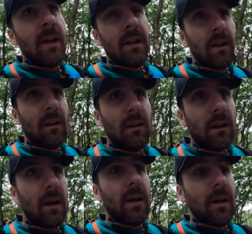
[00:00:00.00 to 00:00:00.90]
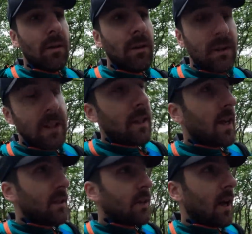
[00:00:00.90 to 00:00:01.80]
Little young
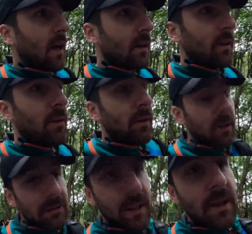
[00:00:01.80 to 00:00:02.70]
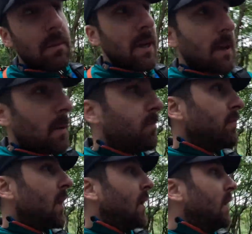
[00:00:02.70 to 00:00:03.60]
teenage lad who lives near me.
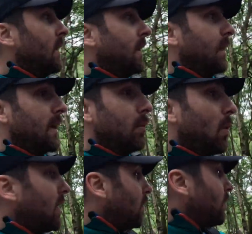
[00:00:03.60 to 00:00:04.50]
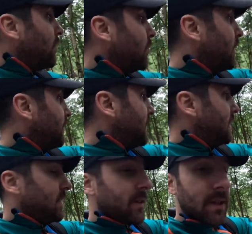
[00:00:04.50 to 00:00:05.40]
He went over one of
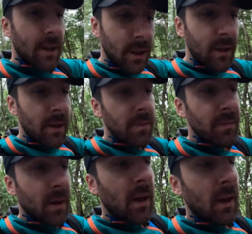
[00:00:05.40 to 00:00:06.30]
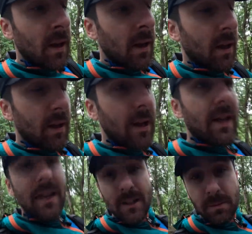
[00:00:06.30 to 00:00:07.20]
these,
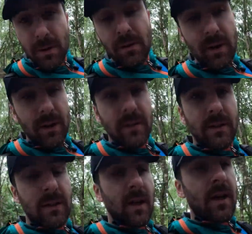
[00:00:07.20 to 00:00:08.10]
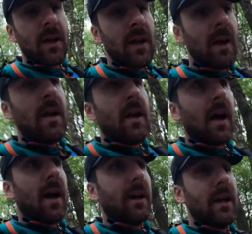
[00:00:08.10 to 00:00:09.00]
inexperienced,
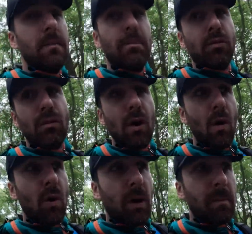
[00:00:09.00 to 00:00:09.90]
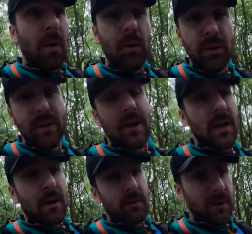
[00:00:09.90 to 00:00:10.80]
and he broke both his
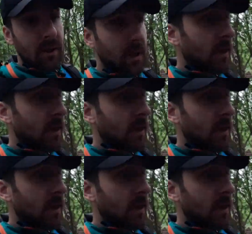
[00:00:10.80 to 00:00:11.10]
arms.